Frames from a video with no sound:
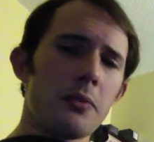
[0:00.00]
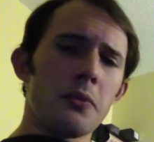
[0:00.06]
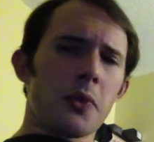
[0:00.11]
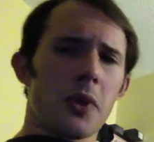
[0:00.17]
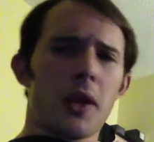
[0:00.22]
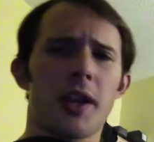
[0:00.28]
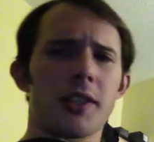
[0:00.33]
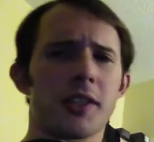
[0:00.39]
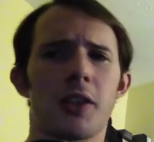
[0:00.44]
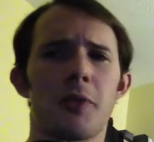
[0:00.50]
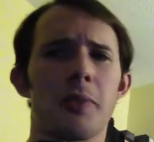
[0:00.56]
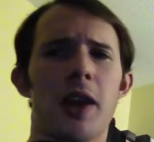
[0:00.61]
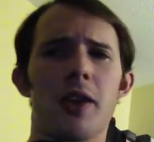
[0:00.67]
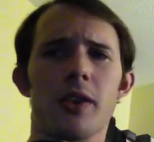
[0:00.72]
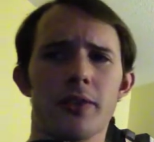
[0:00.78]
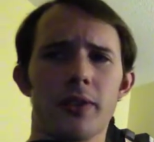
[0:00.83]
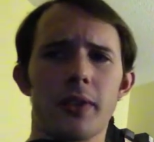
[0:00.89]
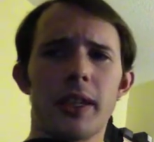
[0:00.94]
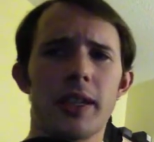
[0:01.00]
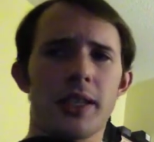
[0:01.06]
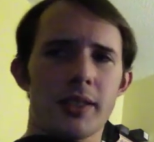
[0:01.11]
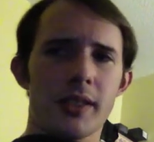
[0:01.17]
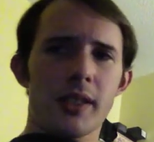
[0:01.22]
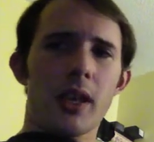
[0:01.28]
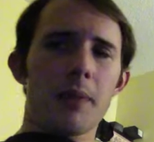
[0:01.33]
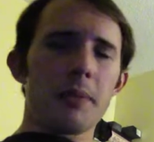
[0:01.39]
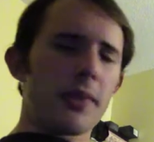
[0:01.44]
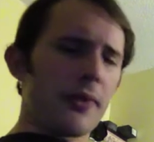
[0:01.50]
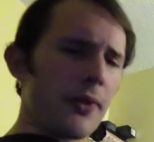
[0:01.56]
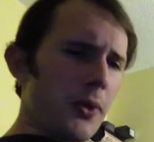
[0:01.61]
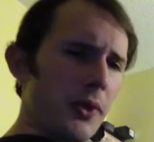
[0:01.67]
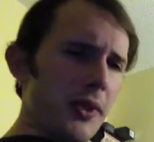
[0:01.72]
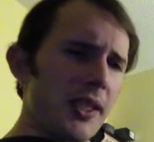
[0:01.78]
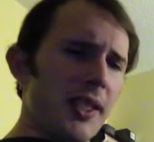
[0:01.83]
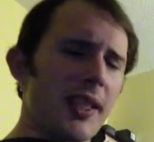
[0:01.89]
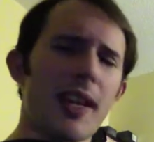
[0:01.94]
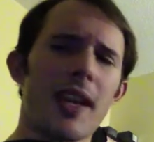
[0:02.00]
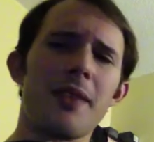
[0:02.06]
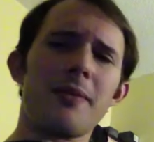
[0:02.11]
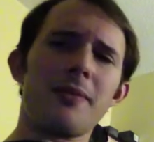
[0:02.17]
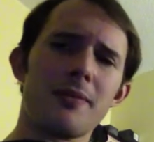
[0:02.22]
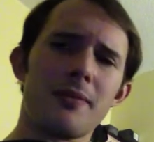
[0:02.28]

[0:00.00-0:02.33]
Well, God's all powerful, He can stop it. Of course He can.